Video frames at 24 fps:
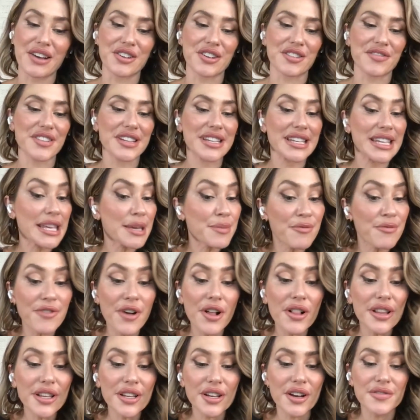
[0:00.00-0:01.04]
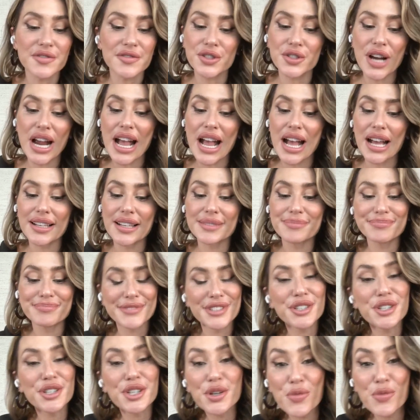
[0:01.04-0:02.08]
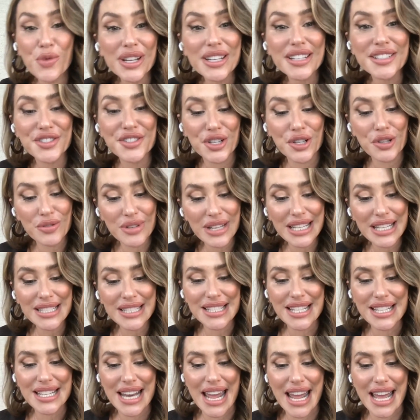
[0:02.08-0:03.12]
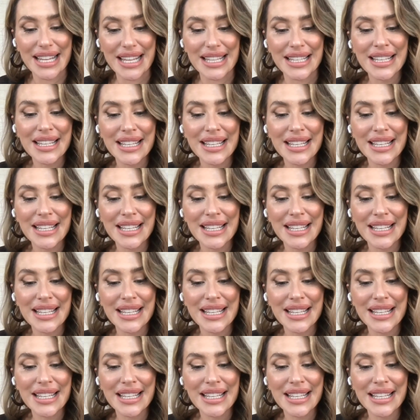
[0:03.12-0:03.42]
or if you keep falling off track, you're going to want to tune in today.